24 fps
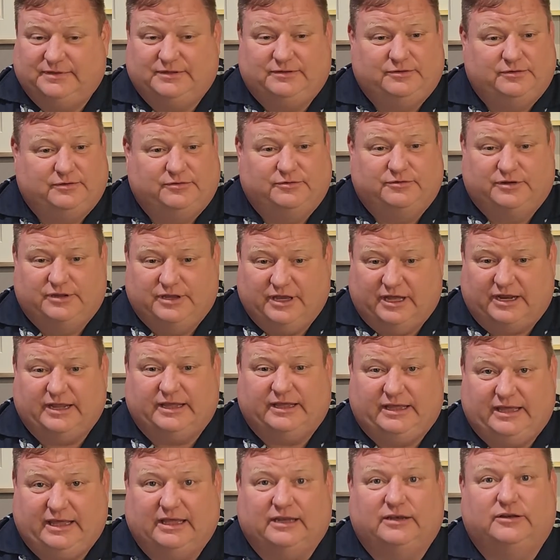you're gonna
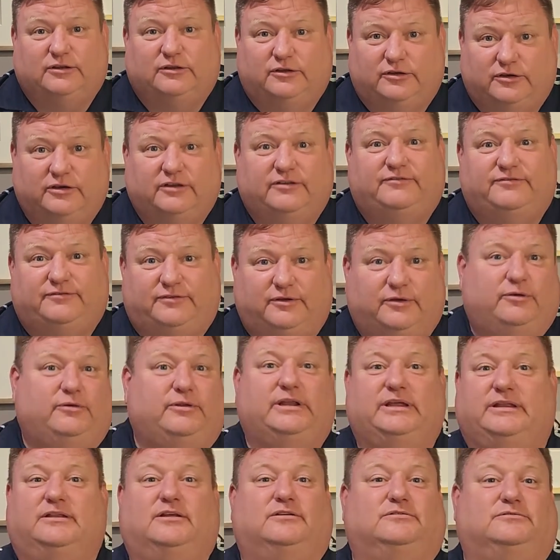get good food
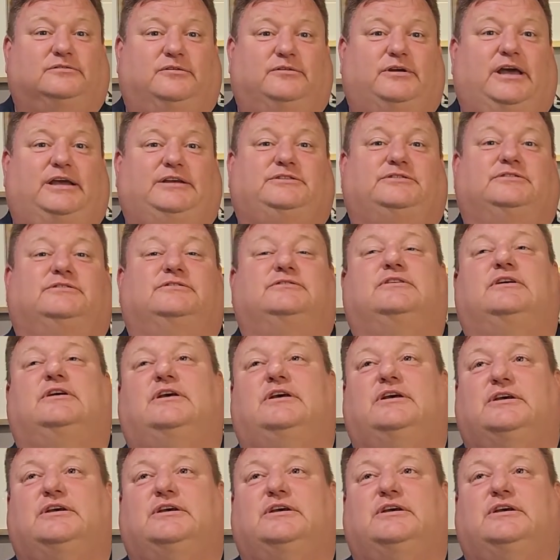in those locations.